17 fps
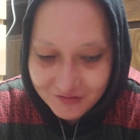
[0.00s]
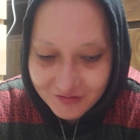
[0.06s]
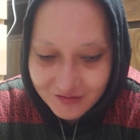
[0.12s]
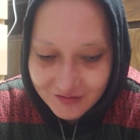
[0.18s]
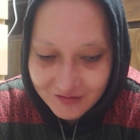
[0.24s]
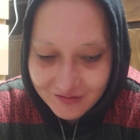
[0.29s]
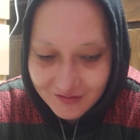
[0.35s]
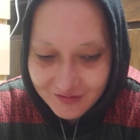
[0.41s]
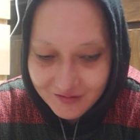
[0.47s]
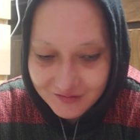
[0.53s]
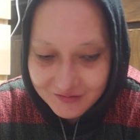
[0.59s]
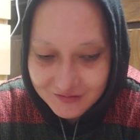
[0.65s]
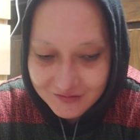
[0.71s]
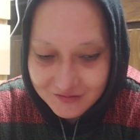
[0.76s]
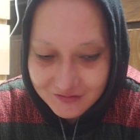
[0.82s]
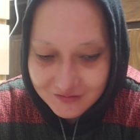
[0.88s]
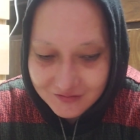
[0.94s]

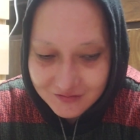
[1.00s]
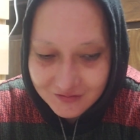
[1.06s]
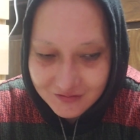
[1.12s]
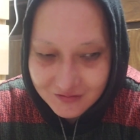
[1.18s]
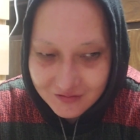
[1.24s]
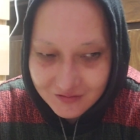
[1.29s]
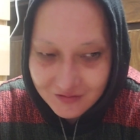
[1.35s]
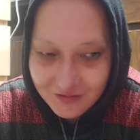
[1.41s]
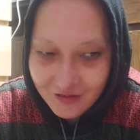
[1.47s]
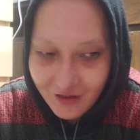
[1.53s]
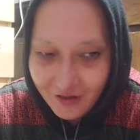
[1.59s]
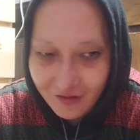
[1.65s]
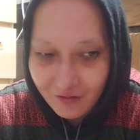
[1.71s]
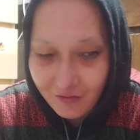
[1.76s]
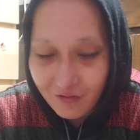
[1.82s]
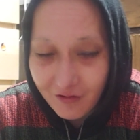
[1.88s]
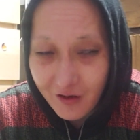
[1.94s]
And I
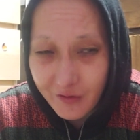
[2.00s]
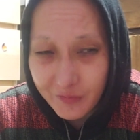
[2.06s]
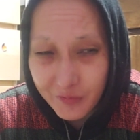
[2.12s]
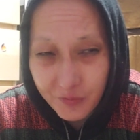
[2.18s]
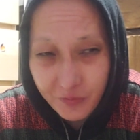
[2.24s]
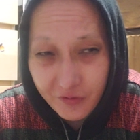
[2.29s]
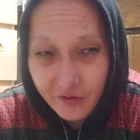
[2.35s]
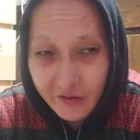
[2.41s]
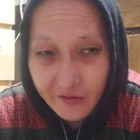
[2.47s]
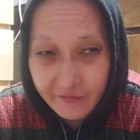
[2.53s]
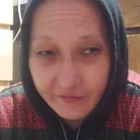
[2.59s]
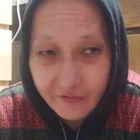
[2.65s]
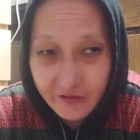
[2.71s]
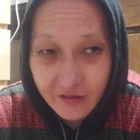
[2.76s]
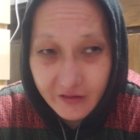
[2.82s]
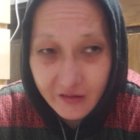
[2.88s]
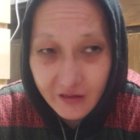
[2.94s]
know a lot of people that are
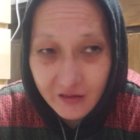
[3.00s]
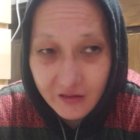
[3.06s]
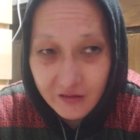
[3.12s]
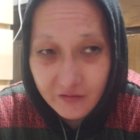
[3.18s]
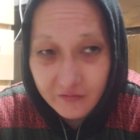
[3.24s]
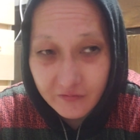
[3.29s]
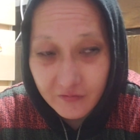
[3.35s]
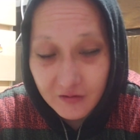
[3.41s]
very negative,